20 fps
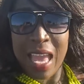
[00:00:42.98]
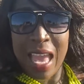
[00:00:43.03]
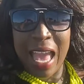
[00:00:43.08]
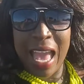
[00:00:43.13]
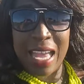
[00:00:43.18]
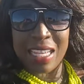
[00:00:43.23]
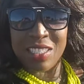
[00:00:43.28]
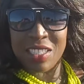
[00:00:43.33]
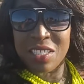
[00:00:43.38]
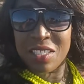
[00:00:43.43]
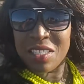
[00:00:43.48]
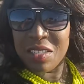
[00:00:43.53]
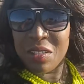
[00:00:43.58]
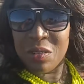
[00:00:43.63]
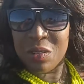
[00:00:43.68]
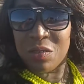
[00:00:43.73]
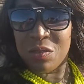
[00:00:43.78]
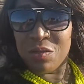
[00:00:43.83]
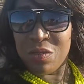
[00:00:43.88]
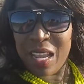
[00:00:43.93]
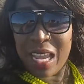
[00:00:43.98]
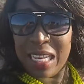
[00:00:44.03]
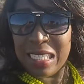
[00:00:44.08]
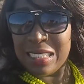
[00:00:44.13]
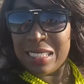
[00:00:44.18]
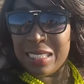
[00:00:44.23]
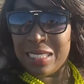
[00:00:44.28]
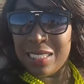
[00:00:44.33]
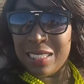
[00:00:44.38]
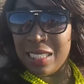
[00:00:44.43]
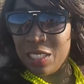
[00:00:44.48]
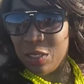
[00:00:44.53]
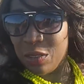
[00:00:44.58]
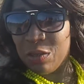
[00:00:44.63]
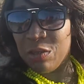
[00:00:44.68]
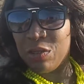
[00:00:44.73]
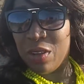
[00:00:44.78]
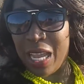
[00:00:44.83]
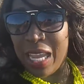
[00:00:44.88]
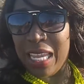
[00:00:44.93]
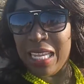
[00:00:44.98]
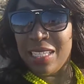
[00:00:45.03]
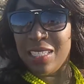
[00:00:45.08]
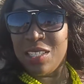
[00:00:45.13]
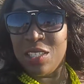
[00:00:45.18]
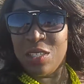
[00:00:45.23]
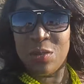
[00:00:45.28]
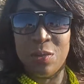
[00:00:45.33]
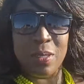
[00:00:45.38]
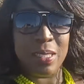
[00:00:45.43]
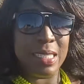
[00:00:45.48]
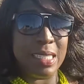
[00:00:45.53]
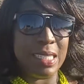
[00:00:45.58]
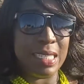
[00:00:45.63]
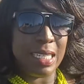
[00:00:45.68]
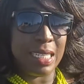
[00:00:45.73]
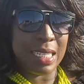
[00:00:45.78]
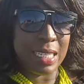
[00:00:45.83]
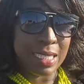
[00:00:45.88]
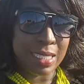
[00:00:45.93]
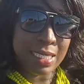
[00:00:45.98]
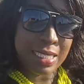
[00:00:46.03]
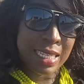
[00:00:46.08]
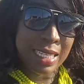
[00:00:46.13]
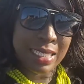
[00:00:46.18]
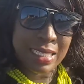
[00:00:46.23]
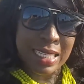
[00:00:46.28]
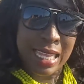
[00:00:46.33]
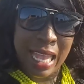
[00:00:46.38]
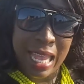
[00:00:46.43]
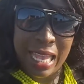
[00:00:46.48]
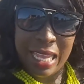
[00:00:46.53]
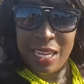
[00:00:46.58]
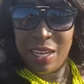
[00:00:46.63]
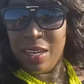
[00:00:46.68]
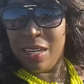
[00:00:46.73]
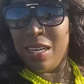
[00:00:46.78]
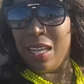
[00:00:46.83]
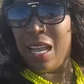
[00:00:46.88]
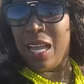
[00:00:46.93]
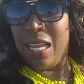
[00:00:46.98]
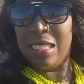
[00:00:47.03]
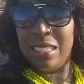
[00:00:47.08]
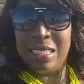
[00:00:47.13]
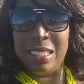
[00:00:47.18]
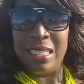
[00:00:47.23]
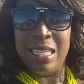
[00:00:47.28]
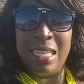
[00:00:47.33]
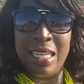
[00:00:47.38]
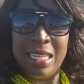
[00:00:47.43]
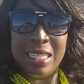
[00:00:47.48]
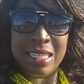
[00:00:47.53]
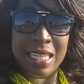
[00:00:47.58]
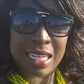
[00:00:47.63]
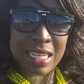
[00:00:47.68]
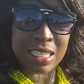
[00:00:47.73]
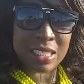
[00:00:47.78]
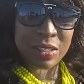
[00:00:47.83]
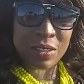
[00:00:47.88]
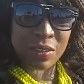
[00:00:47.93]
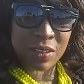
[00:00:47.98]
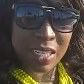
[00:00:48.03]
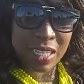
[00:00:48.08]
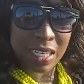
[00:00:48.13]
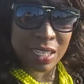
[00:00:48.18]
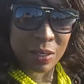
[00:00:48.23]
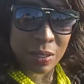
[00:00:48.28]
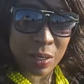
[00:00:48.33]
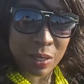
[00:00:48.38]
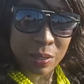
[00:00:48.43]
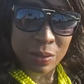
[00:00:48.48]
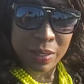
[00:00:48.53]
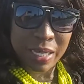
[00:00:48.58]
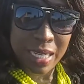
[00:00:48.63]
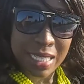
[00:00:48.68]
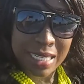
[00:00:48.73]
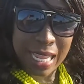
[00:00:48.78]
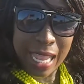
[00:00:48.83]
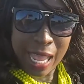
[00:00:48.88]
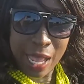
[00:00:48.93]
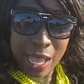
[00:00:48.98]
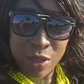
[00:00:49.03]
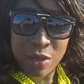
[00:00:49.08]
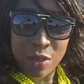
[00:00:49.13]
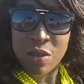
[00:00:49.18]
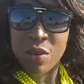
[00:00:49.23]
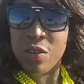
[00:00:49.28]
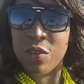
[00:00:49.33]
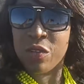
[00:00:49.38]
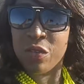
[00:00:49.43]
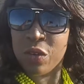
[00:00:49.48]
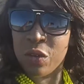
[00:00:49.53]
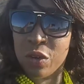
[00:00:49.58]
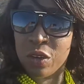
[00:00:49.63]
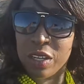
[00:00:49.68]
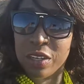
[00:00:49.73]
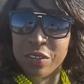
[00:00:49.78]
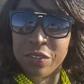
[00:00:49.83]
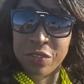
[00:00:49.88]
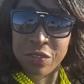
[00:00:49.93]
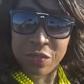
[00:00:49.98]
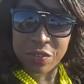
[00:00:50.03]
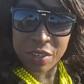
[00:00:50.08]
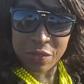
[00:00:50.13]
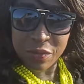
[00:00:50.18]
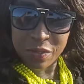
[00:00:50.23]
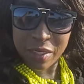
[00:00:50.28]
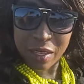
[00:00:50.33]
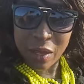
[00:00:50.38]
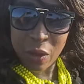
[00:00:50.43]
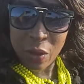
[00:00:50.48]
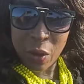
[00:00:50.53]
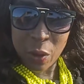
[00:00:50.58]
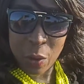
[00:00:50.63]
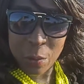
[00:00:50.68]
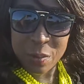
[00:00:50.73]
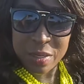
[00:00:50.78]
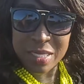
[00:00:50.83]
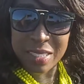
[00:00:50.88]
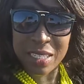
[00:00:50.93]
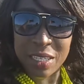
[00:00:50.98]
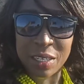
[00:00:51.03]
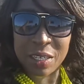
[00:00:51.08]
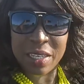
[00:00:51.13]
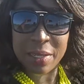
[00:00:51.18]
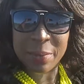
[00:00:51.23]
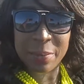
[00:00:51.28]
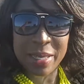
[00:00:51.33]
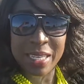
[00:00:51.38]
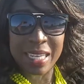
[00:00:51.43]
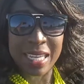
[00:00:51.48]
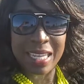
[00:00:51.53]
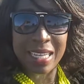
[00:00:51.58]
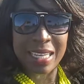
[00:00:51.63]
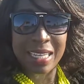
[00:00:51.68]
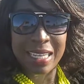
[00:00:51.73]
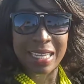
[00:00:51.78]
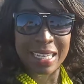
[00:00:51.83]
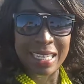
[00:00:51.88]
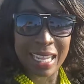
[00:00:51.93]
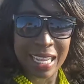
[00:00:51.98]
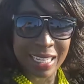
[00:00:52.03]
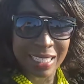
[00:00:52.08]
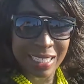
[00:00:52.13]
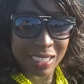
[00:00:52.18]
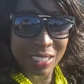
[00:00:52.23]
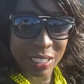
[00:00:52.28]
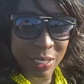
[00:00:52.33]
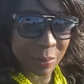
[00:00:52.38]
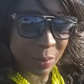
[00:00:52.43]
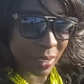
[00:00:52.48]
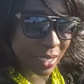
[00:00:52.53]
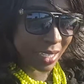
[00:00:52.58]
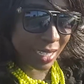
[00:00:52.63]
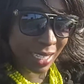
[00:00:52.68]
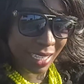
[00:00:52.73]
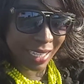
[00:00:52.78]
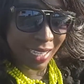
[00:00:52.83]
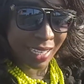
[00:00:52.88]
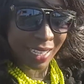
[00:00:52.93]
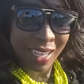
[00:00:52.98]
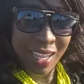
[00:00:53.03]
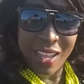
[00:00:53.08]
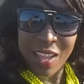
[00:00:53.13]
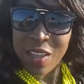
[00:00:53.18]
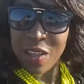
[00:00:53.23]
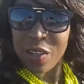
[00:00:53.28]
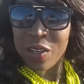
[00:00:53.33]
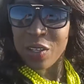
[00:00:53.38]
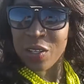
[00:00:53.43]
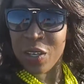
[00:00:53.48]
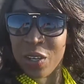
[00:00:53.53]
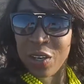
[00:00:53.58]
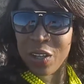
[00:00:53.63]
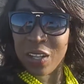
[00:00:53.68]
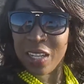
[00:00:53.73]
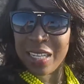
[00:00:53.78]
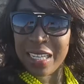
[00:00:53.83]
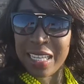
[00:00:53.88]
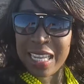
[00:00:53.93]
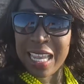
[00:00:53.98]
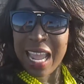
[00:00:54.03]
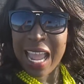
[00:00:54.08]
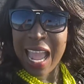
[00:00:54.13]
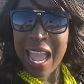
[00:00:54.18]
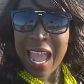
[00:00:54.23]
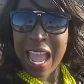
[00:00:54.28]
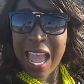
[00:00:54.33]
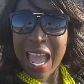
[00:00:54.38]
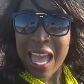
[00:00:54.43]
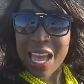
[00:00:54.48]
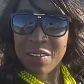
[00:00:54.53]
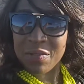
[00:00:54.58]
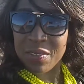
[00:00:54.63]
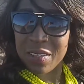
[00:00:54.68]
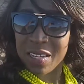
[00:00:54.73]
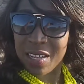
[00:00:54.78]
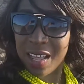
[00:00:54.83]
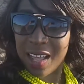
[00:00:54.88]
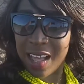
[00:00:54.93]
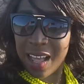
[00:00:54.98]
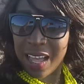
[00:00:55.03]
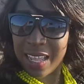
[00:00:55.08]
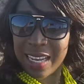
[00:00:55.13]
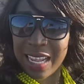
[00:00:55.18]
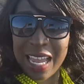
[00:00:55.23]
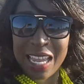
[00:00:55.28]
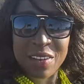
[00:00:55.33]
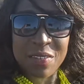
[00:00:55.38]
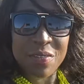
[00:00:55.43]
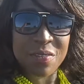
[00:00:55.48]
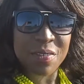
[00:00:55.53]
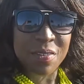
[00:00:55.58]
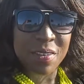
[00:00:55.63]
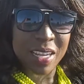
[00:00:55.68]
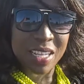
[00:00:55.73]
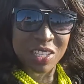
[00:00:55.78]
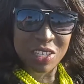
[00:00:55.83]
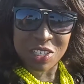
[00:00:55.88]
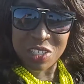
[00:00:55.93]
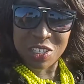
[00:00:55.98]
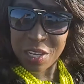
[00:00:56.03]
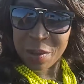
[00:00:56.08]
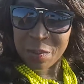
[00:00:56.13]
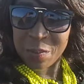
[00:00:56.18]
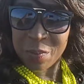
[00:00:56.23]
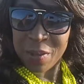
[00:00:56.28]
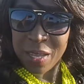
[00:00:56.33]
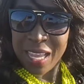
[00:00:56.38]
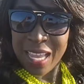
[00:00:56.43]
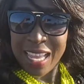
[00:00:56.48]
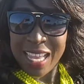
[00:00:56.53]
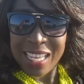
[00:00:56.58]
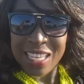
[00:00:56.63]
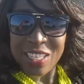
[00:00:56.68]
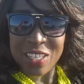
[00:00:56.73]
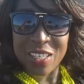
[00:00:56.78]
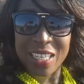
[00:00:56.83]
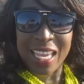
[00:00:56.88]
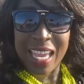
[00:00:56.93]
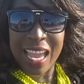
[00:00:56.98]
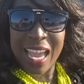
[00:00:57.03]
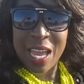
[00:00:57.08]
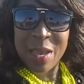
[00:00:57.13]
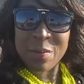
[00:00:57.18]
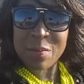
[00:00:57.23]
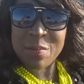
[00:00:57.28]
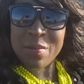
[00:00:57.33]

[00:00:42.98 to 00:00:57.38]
and just look right to your right you will see this entire lot that is graded all the way down for 50 homes that are going to be in a gated community called the Avalon at Friendship you can't